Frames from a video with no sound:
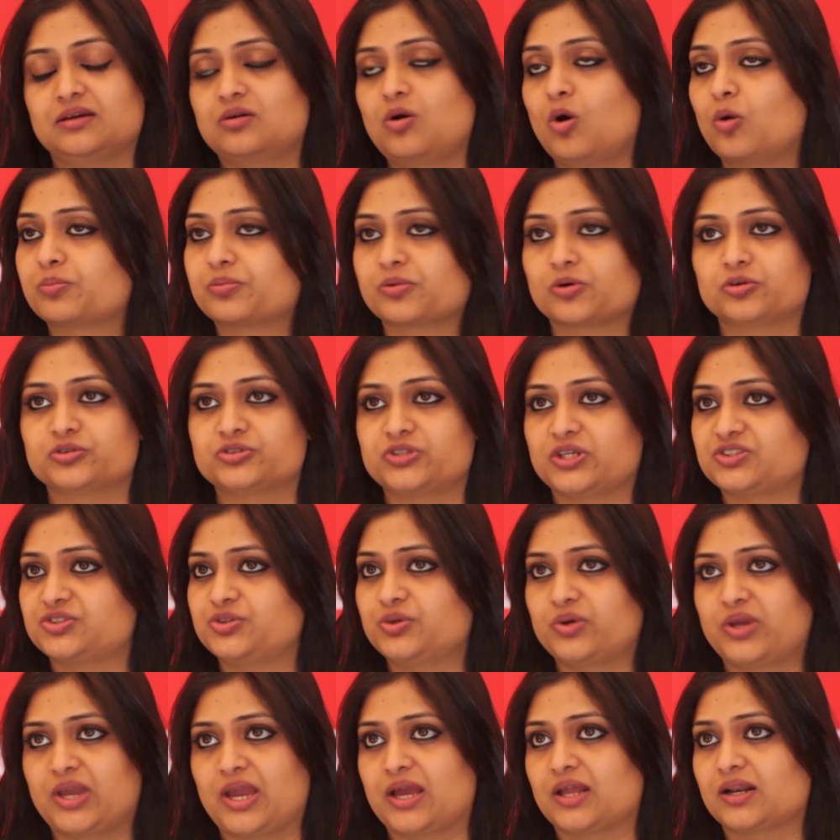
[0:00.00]
co-pros as
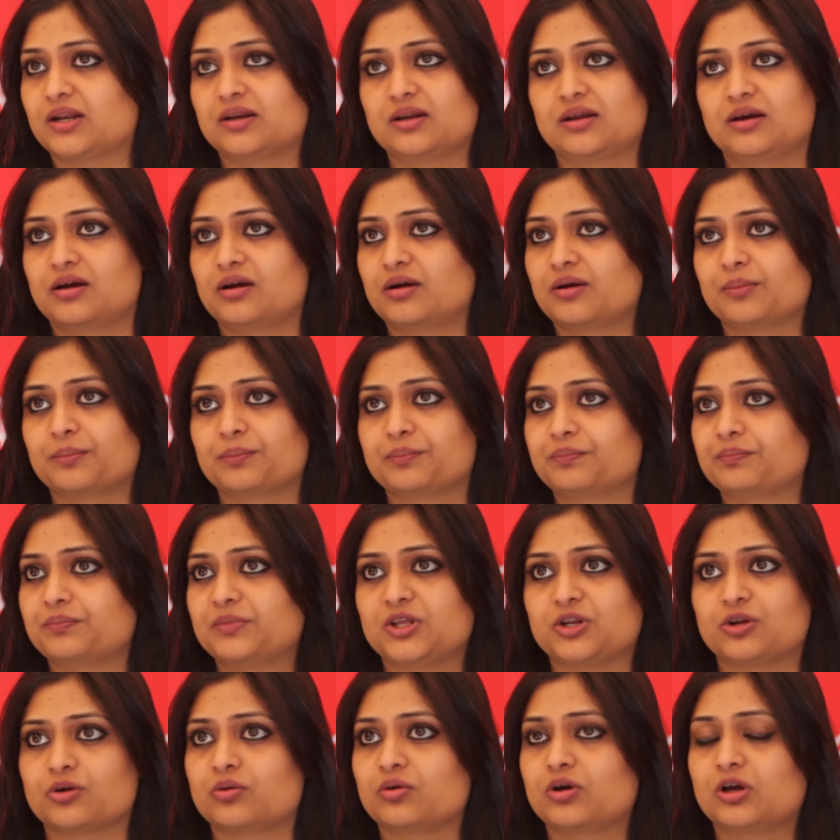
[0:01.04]
you can, um,
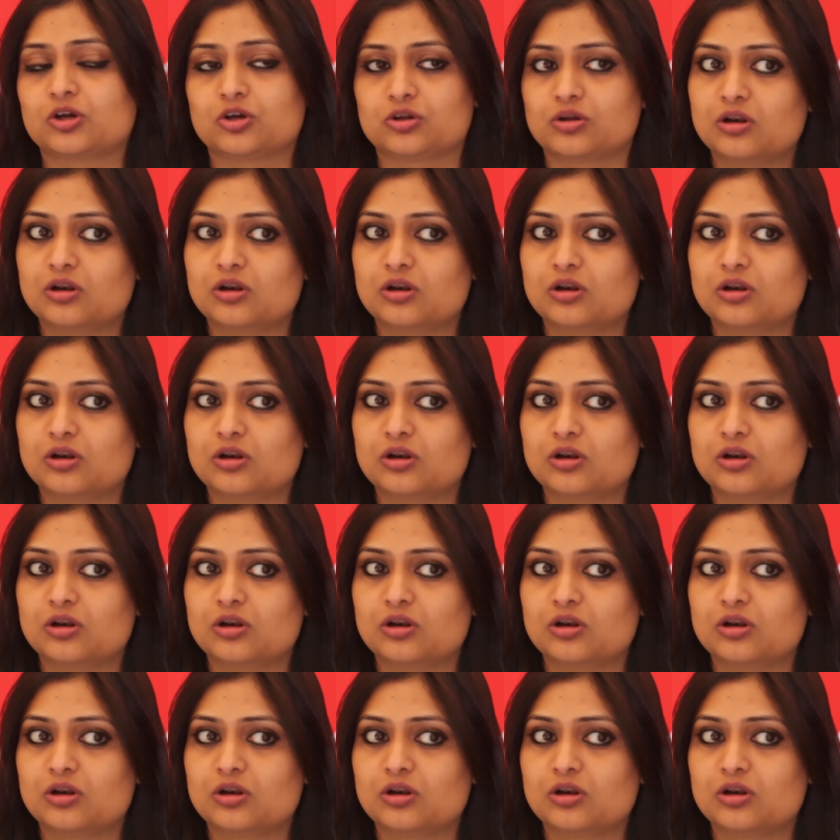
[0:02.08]
you know,